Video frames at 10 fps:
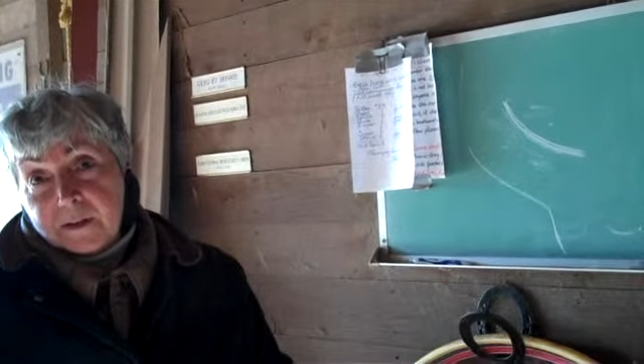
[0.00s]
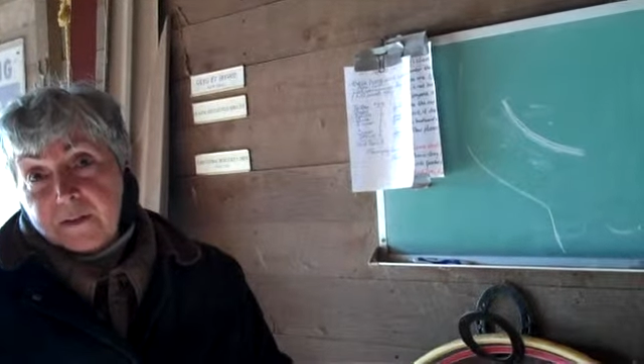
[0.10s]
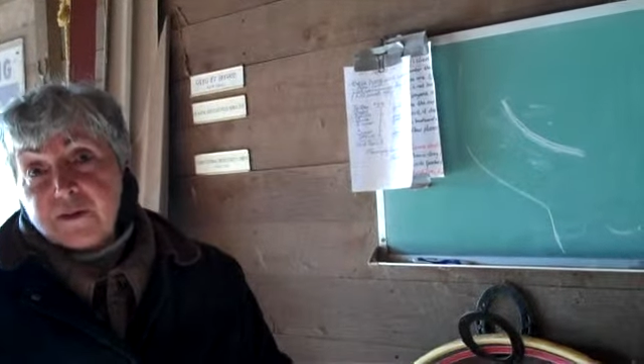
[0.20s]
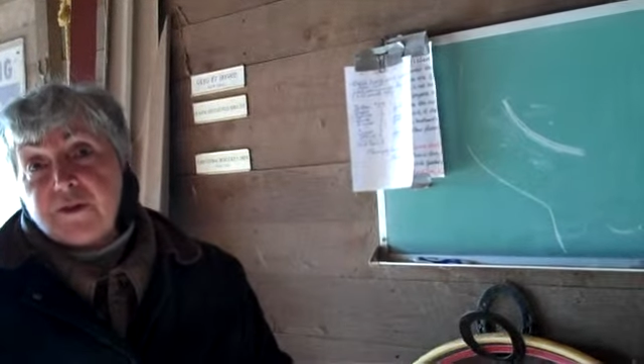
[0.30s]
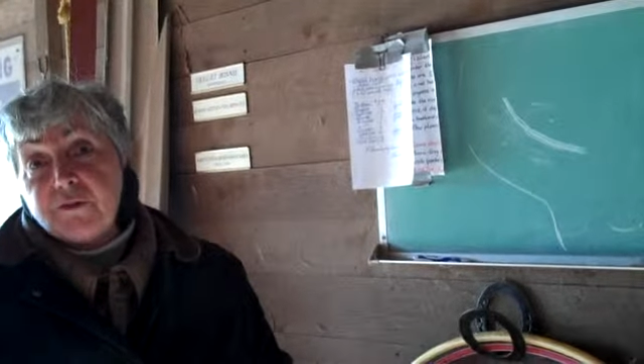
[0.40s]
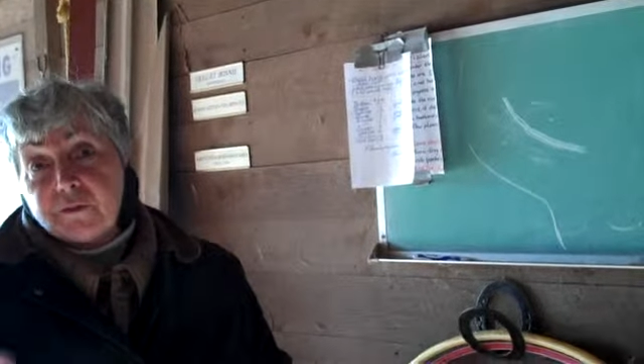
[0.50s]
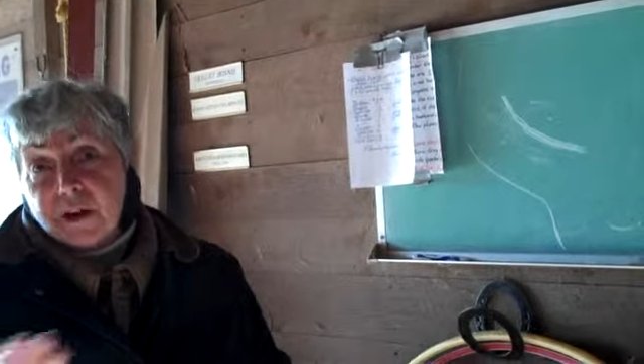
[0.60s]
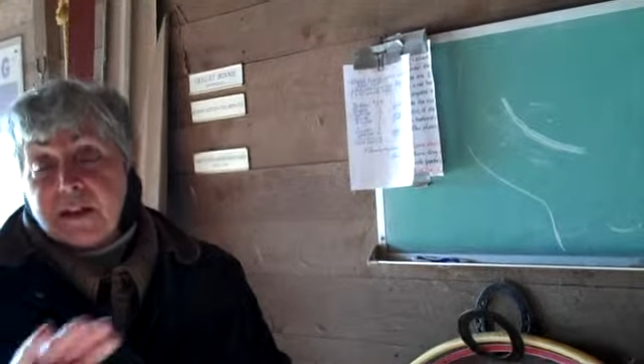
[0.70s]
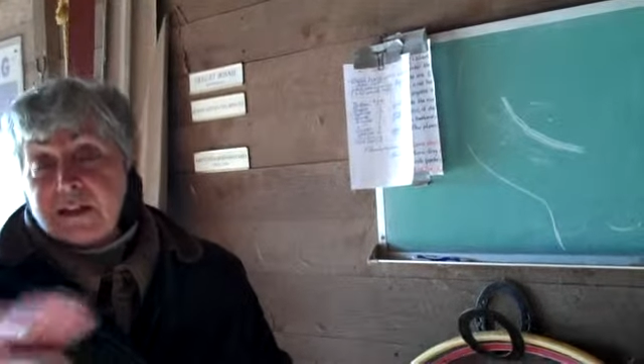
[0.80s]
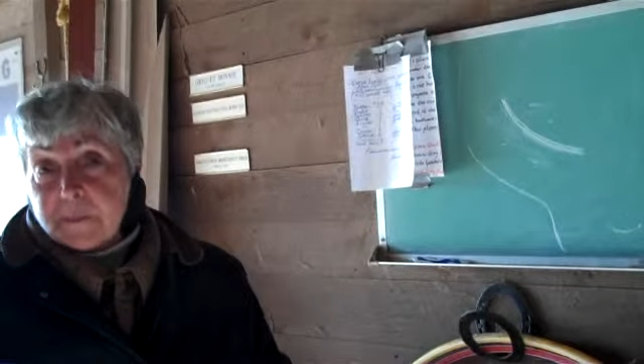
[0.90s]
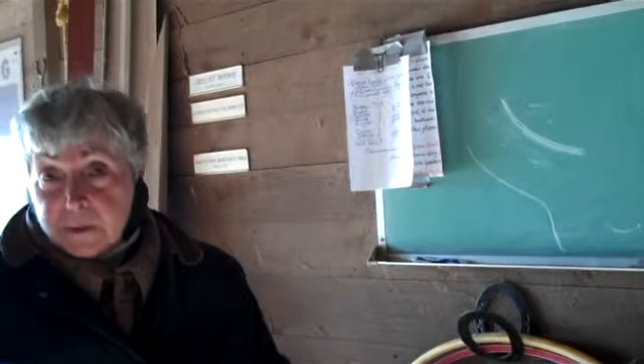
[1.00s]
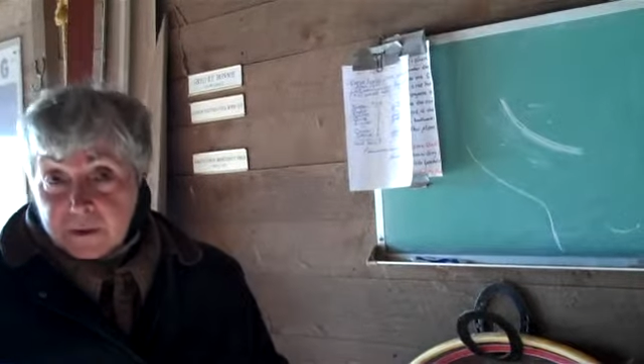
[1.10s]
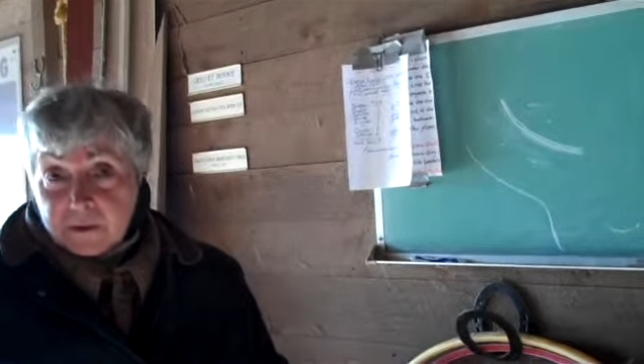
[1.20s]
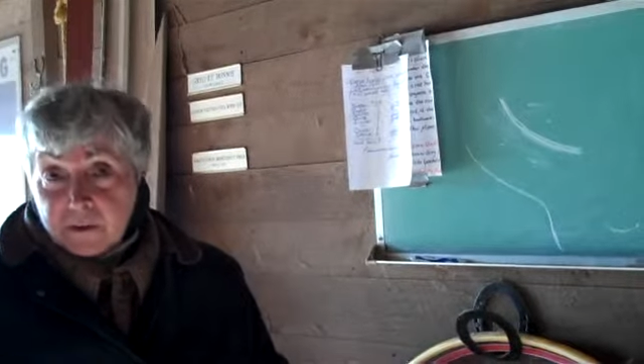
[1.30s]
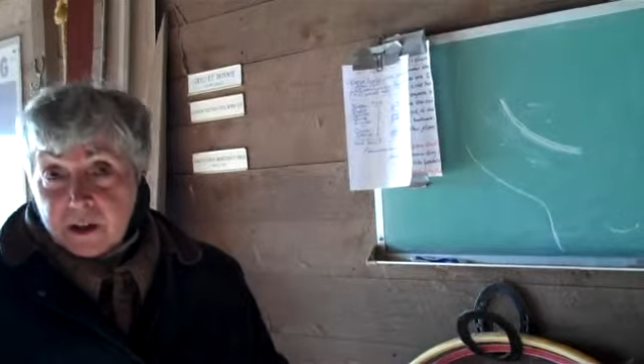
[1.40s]
They're still friends, but
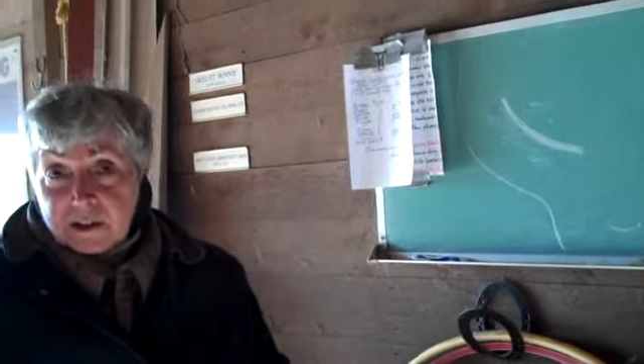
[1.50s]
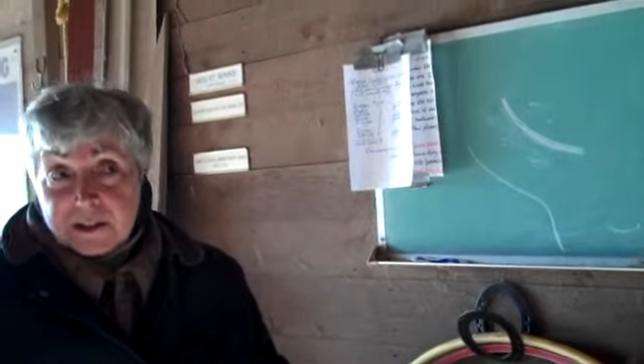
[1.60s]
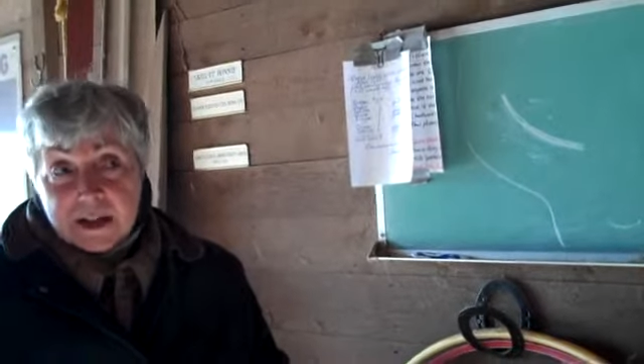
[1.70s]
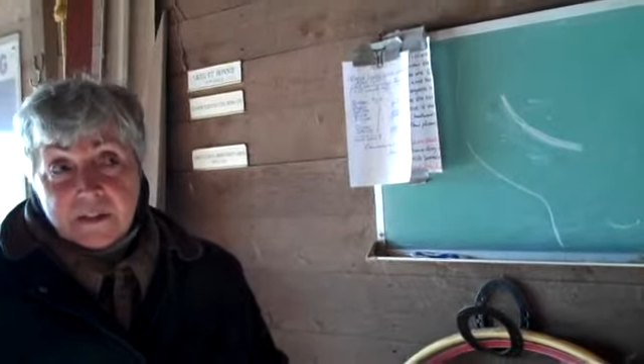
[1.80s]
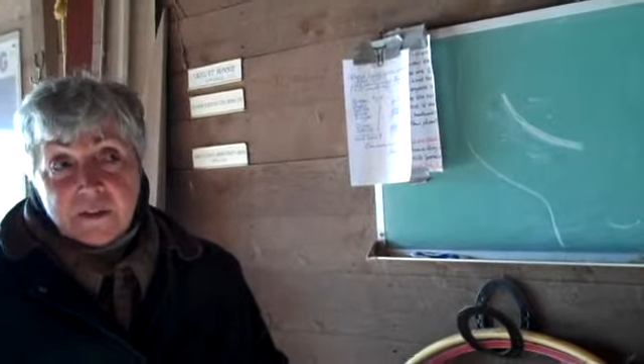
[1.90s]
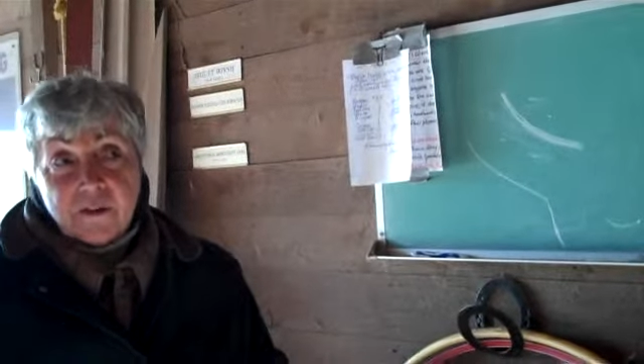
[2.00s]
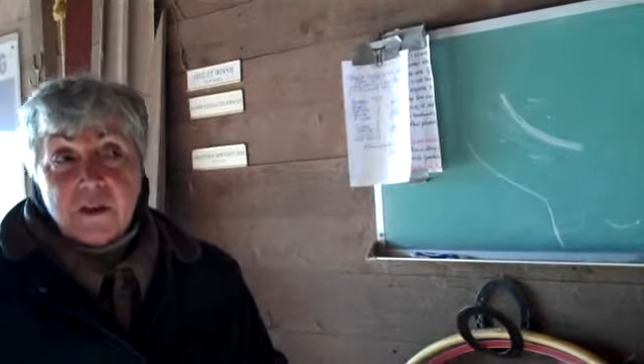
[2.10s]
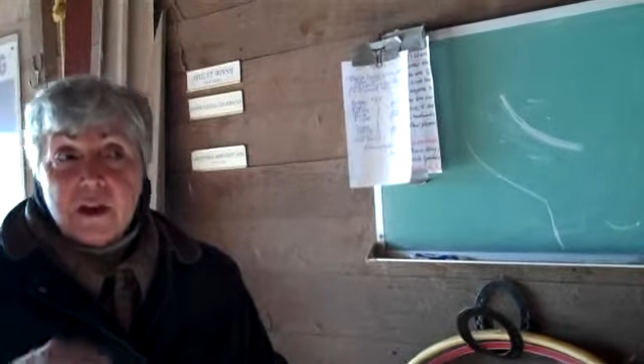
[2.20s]
they're not together.